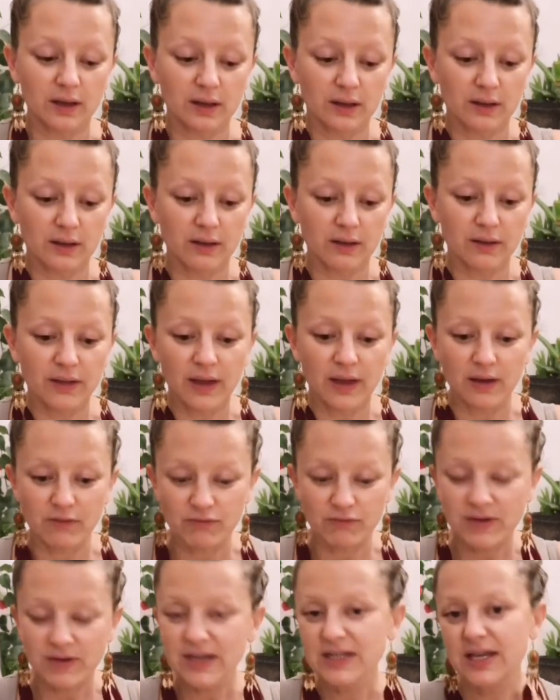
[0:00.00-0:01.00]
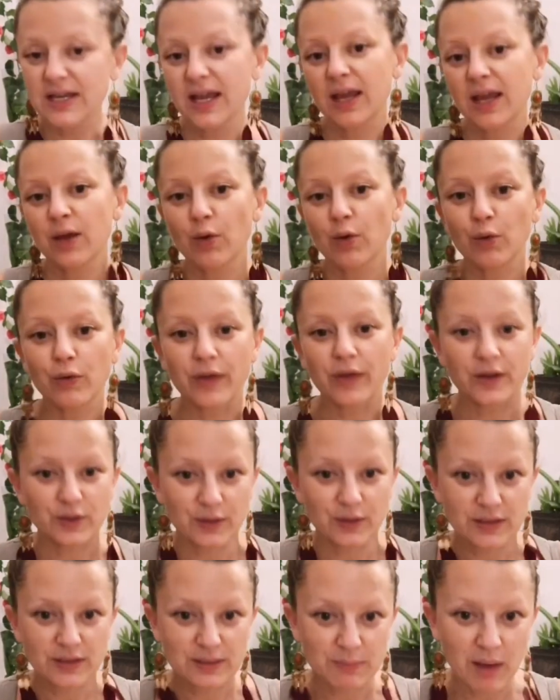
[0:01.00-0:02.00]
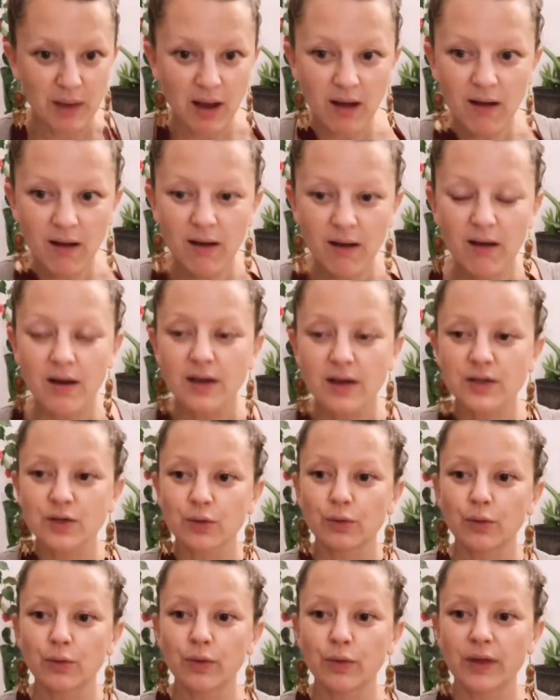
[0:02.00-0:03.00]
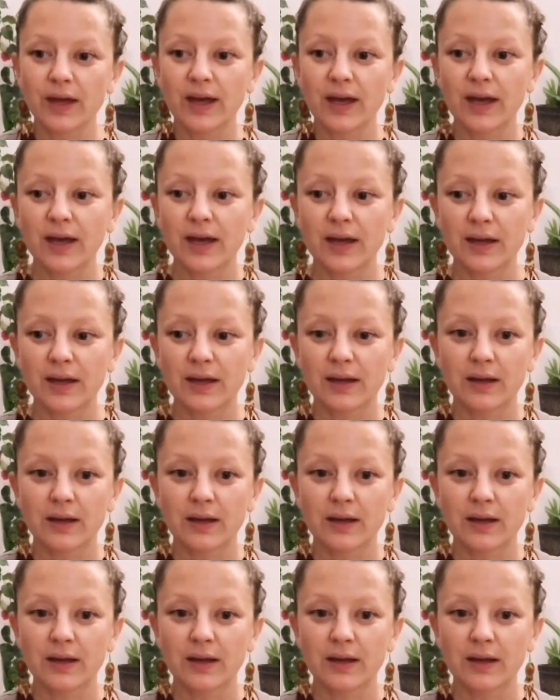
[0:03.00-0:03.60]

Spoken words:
they're reading or they're doing some art or they're